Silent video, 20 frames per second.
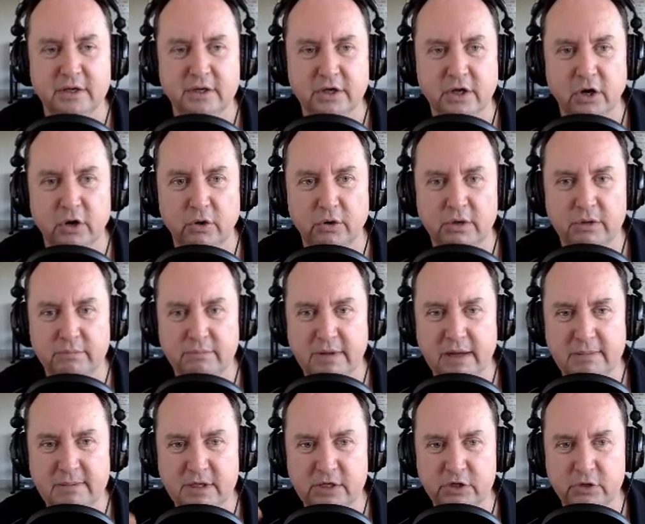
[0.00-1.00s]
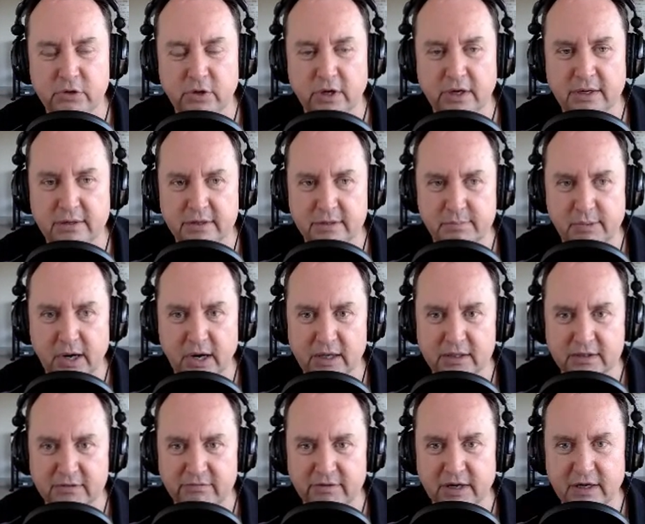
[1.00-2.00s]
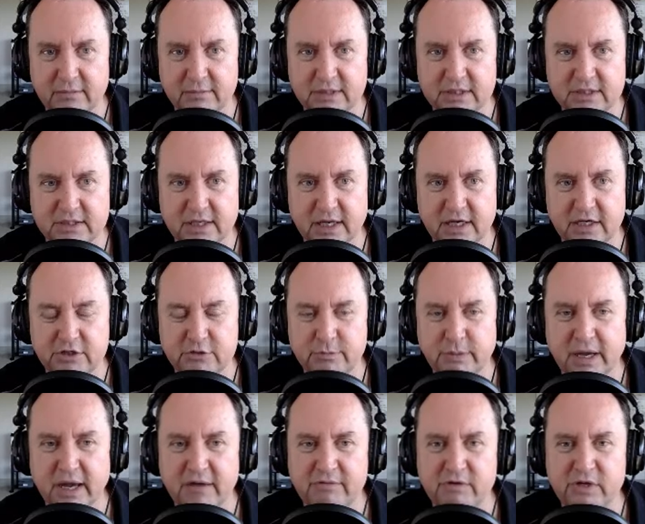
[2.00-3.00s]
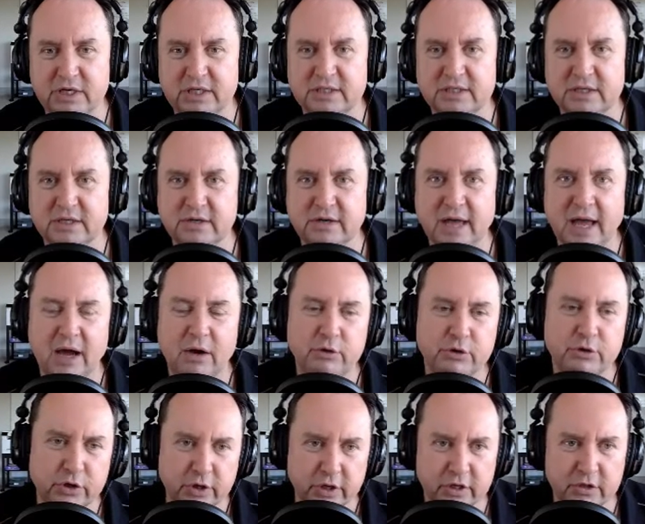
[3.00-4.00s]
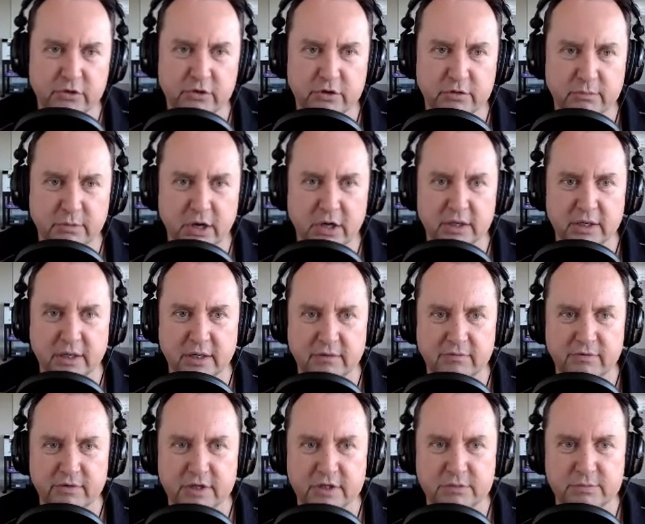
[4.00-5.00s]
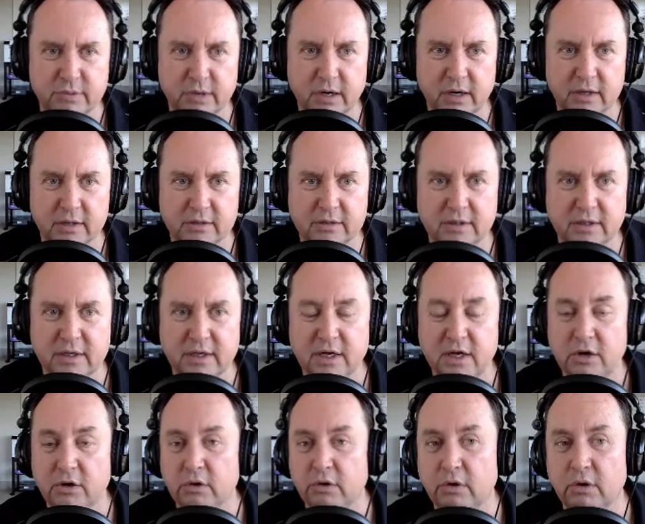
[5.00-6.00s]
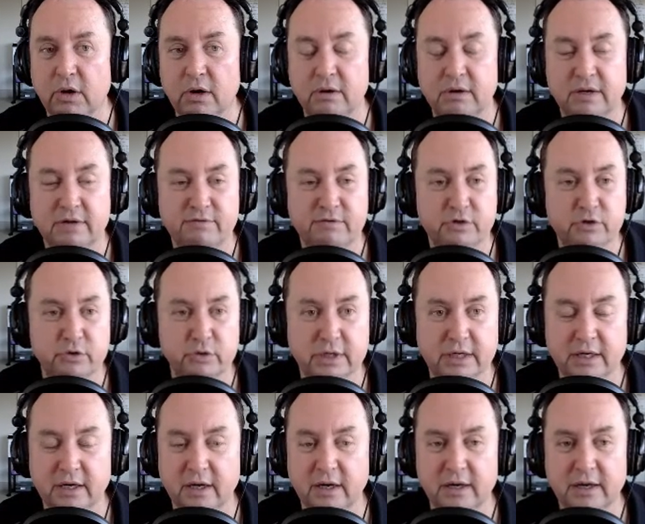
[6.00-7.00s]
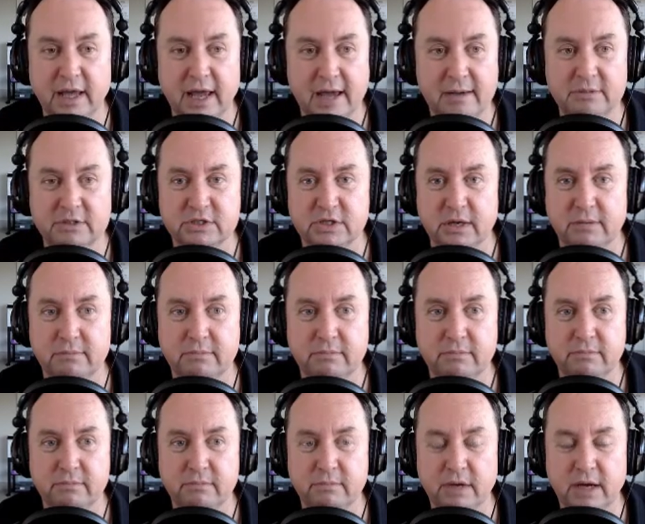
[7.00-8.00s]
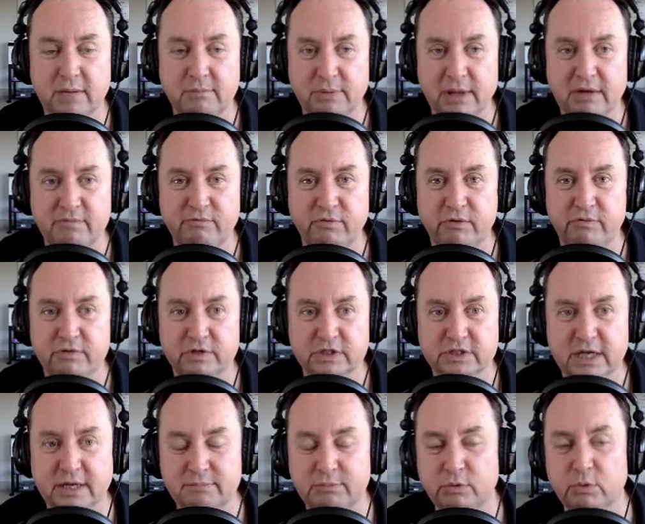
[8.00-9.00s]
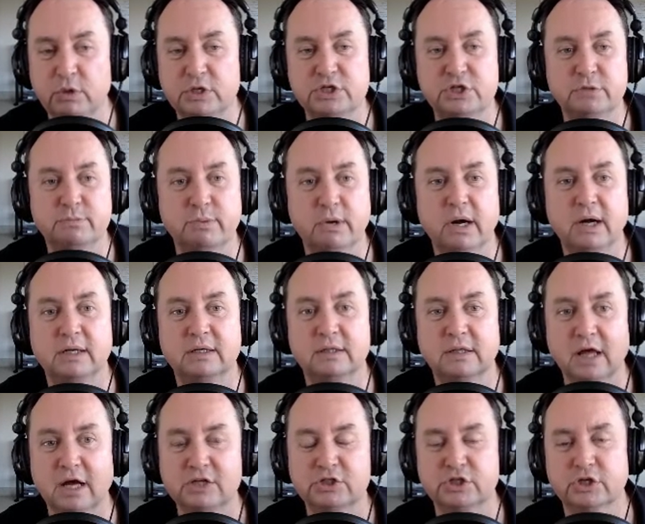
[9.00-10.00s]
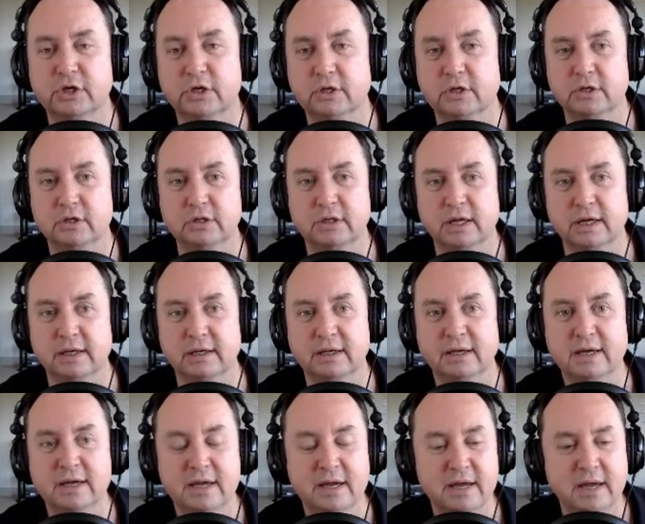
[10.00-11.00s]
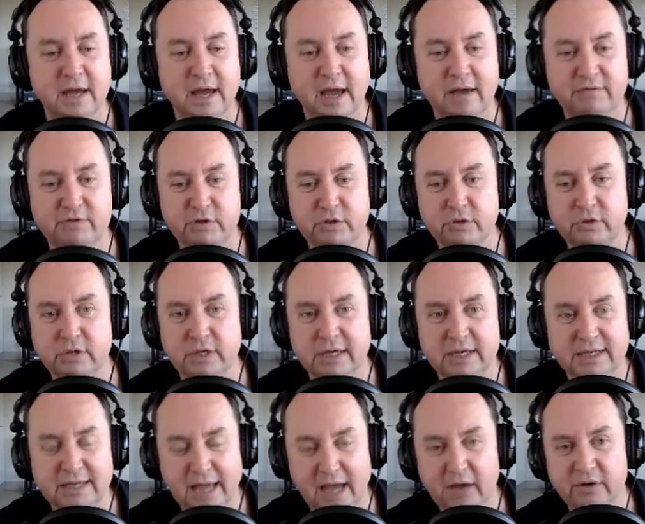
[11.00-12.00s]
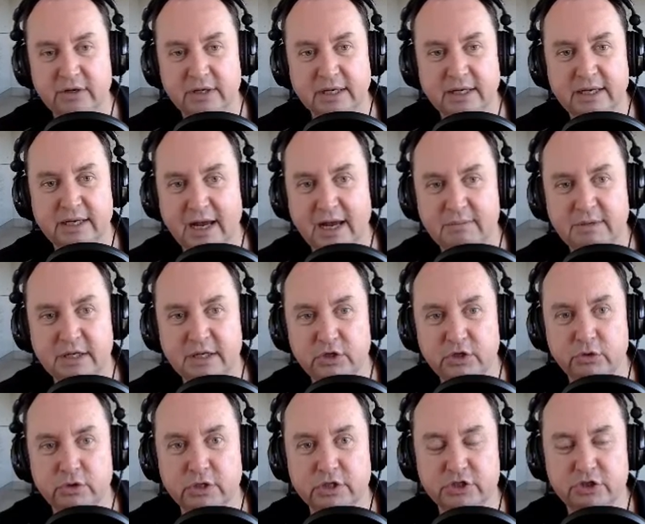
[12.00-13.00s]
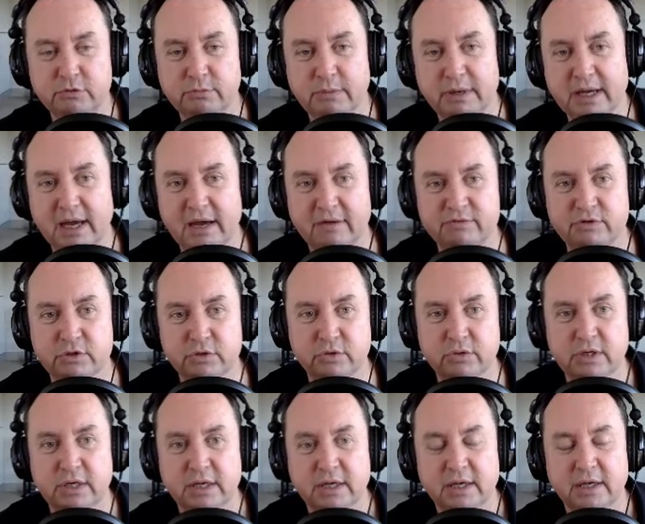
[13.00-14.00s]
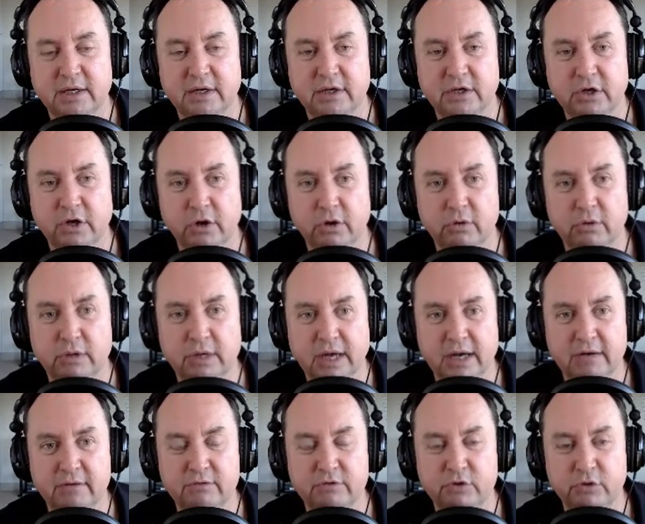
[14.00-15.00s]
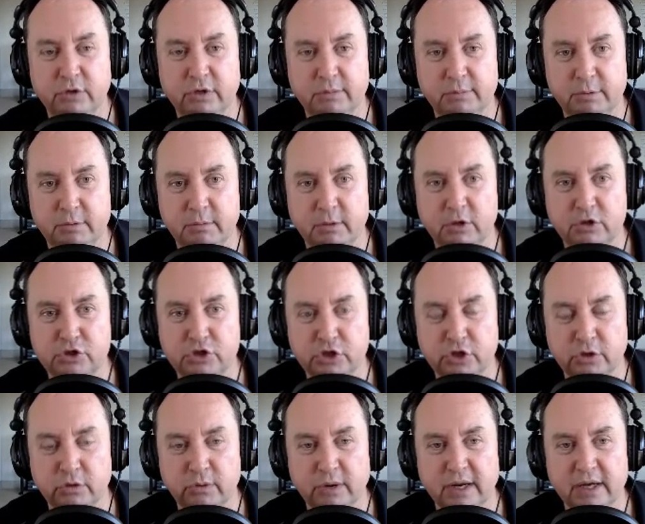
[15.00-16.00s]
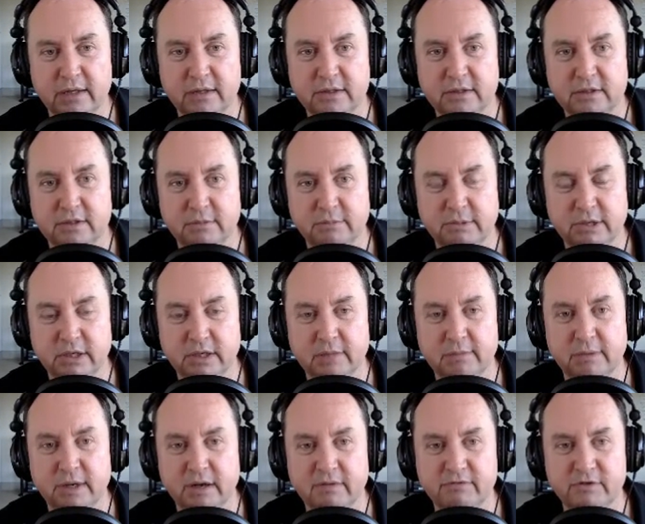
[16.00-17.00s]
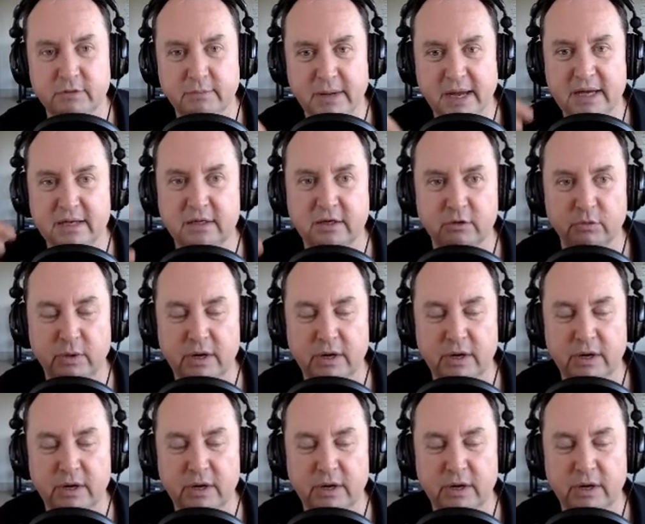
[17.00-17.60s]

You know, maybe you are in the product development stage, but have you considered how you're going to do the marketing for this product? Uh, if you're doing it on an Amazon uh, platform, for example, what's your product launch going to look like? Have you calculated how many units you may have to you know, kind of do at a promotional rate to build up enough demand and